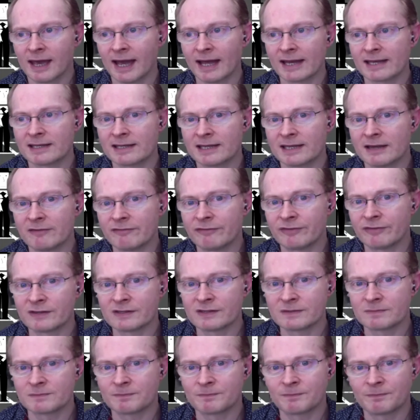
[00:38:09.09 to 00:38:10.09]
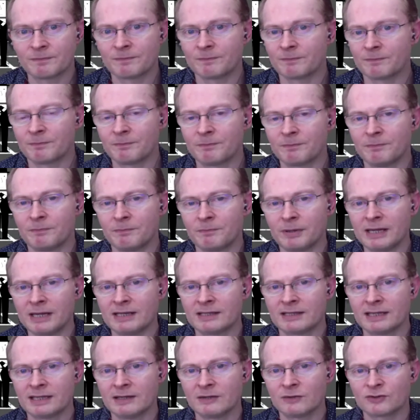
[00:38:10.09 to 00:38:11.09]
And if there's big
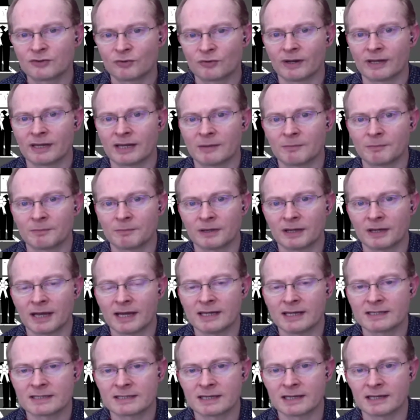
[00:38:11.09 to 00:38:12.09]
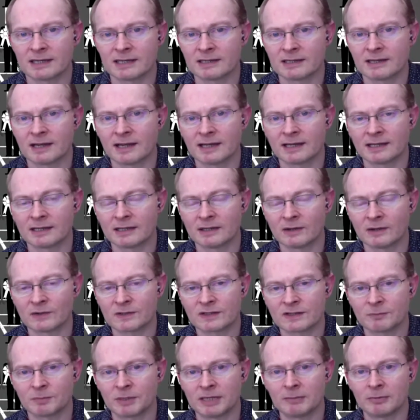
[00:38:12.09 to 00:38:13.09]
deals already in place and lots
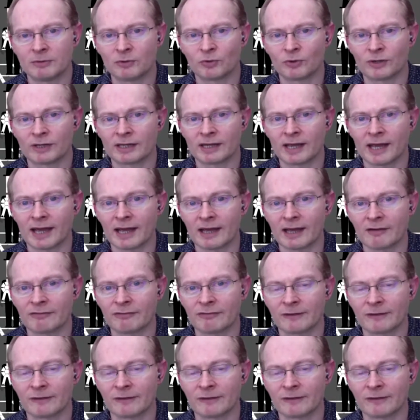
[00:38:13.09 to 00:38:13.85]
of people already have